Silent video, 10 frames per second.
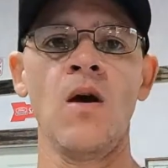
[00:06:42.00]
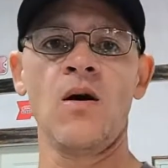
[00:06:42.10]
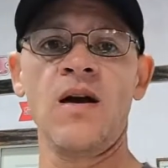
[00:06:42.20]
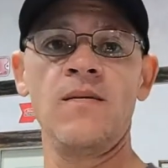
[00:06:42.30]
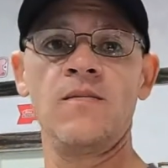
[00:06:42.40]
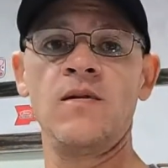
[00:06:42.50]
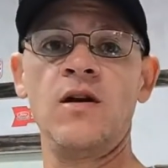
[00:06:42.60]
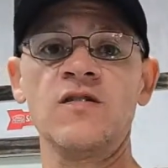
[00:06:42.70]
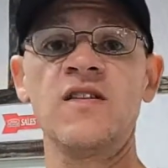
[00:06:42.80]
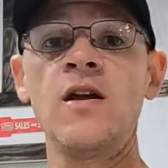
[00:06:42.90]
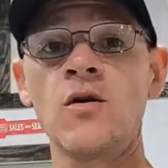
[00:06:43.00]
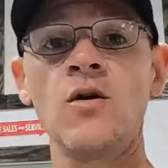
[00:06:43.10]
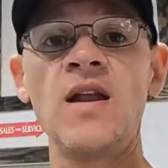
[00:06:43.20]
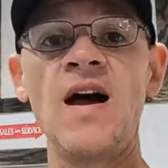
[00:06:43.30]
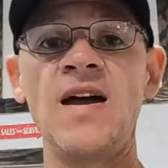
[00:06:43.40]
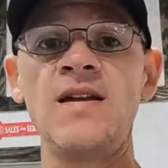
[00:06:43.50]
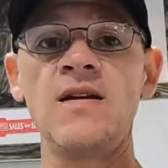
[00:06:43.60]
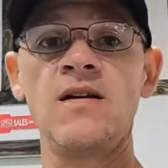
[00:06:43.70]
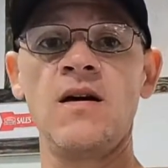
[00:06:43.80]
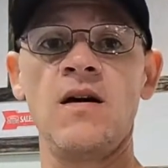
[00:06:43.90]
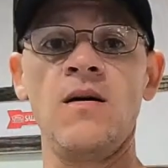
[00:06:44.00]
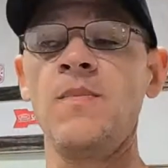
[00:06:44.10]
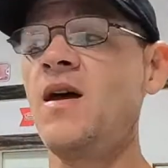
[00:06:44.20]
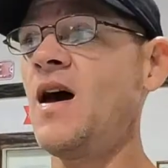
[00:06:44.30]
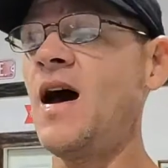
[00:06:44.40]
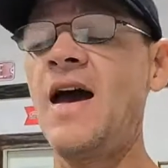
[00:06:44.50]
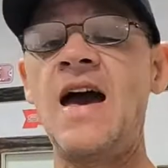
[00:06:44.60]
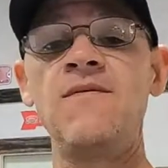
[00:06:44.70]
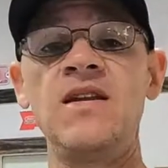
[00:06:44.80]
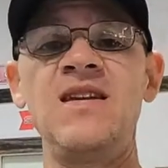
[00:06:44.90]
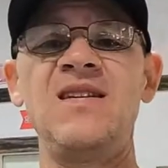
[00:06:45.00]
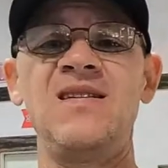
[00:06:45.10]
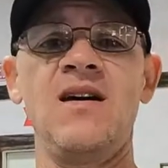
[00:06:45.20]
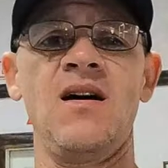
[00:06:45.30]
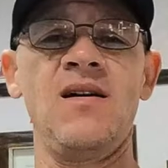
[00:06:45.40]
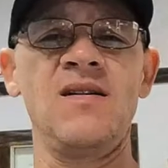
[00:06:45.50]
Okay, here's the Hero 9. I have it in